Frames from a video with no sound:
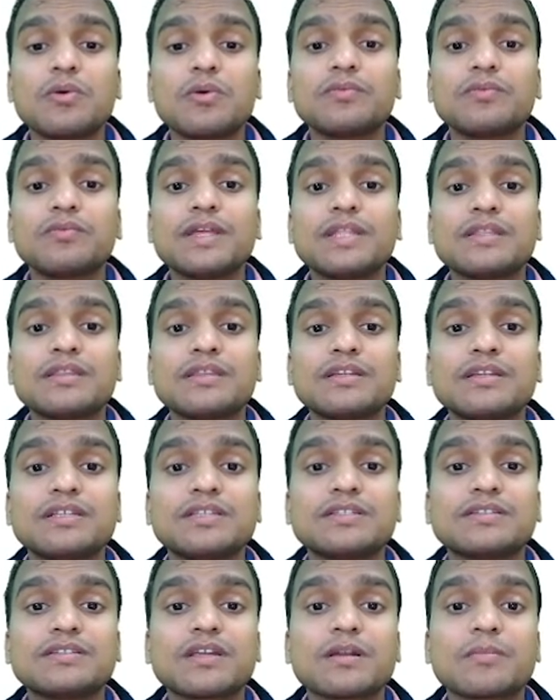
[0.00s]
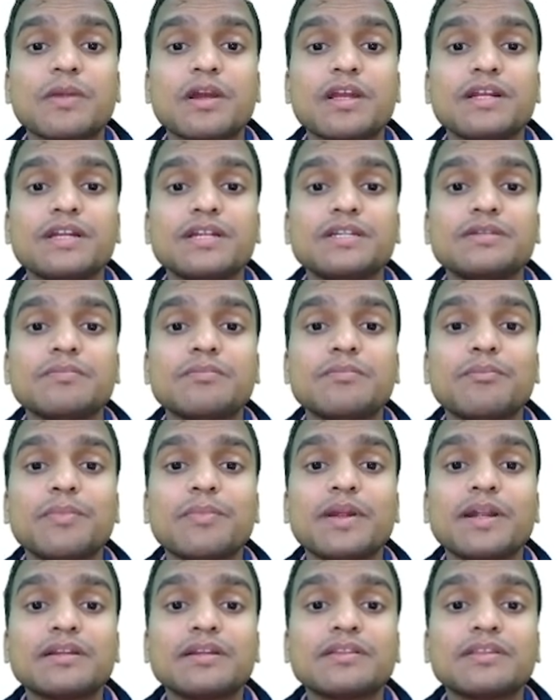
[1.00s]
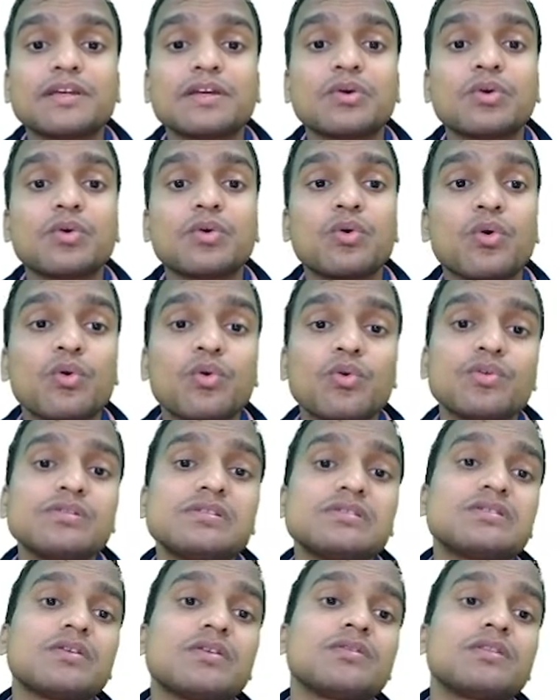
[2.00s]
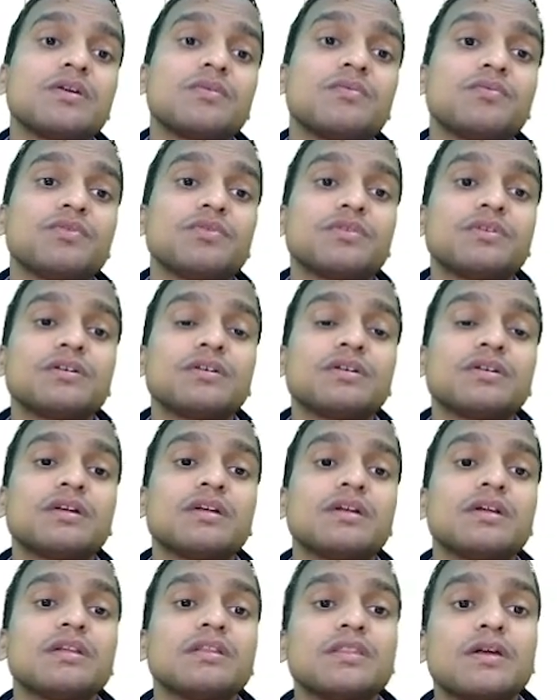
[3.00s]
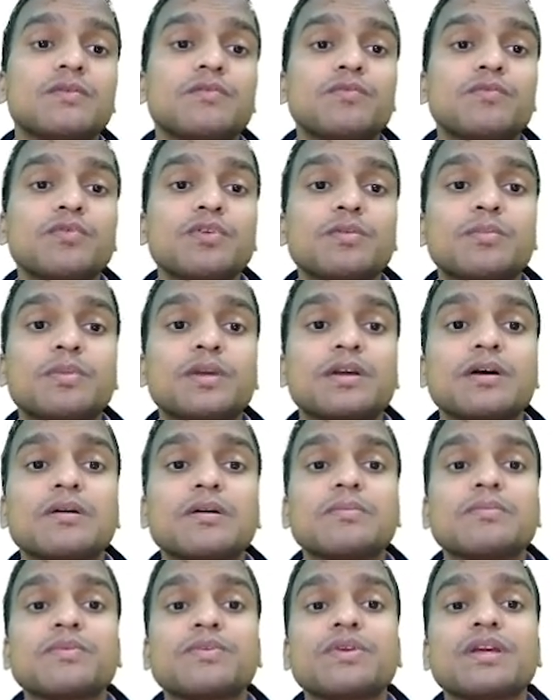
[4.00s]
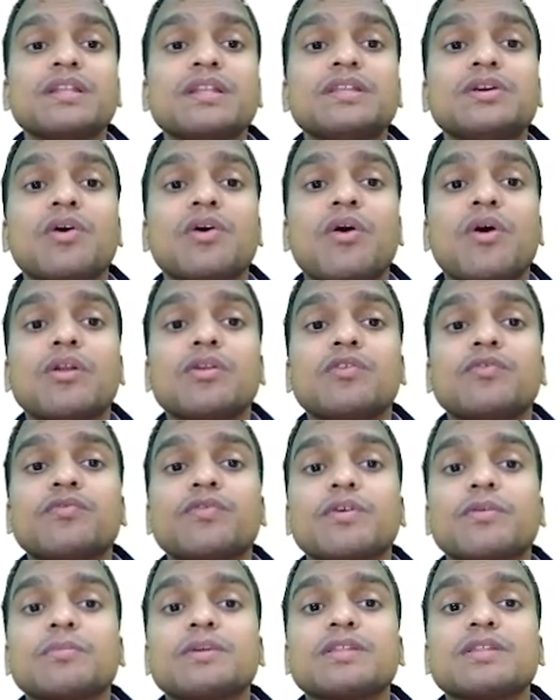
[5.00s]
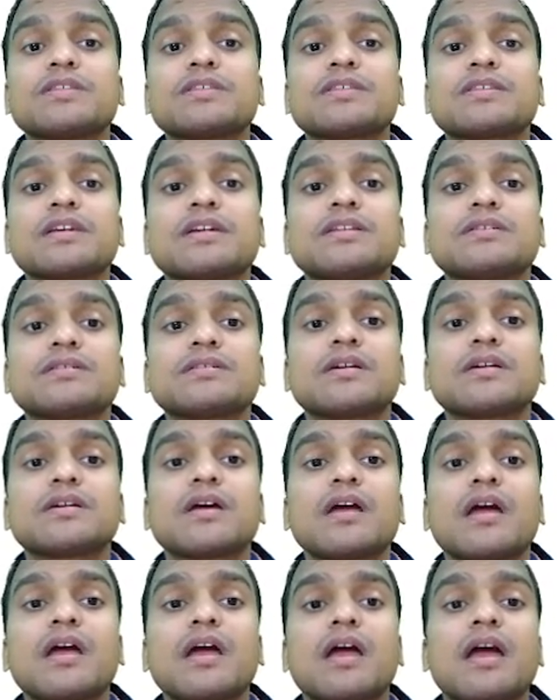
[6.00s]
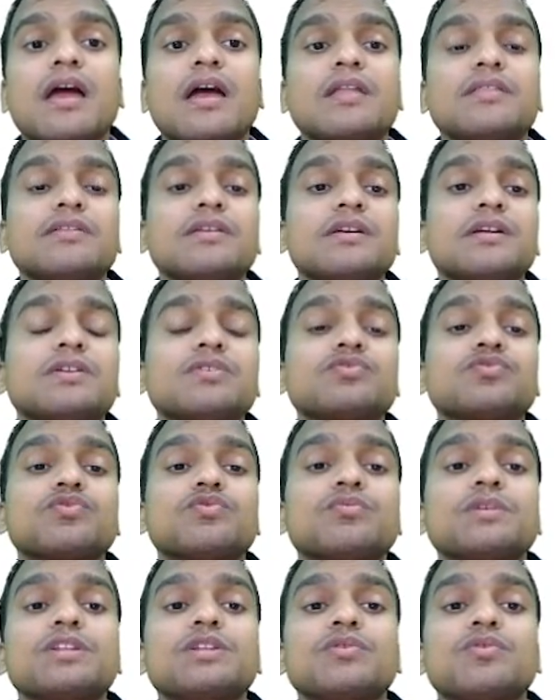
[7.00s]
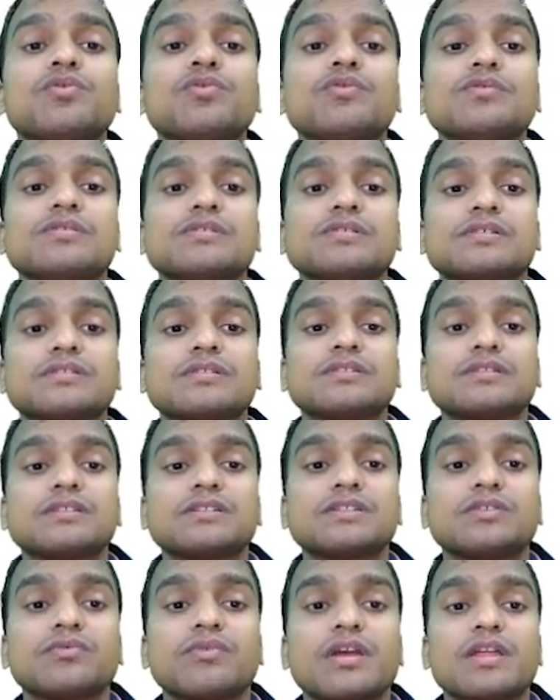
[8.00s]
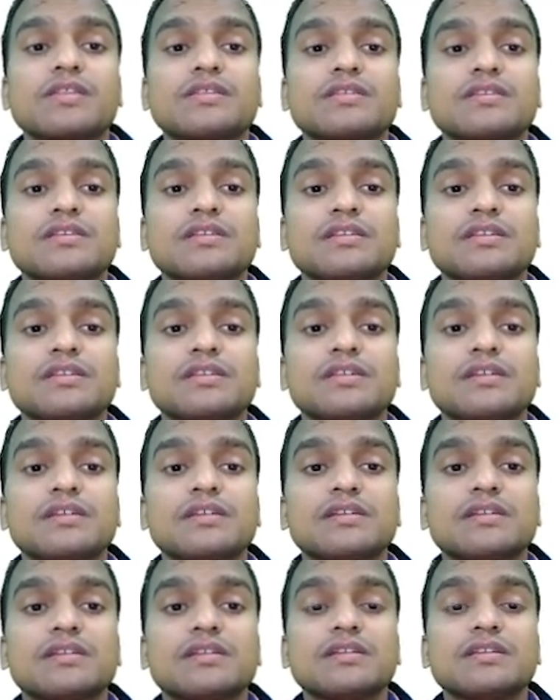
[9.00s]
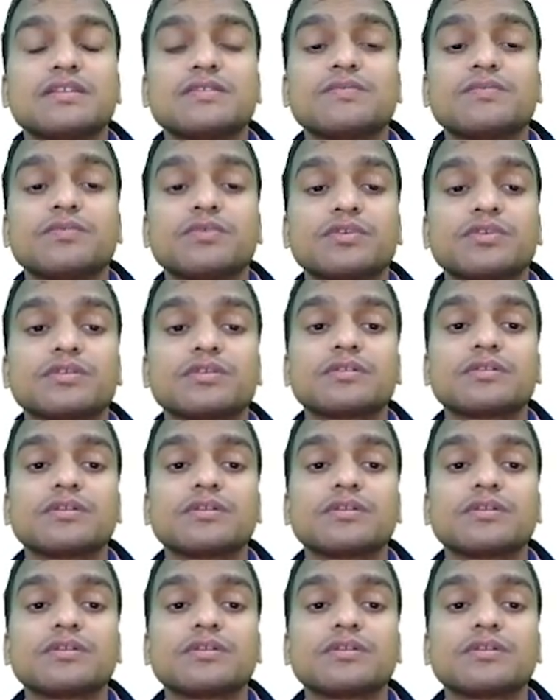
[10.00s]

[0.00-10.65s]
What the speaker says: when these termite made their holes on the wood become really hollow from inside, and there are so many holes you can see in this wood,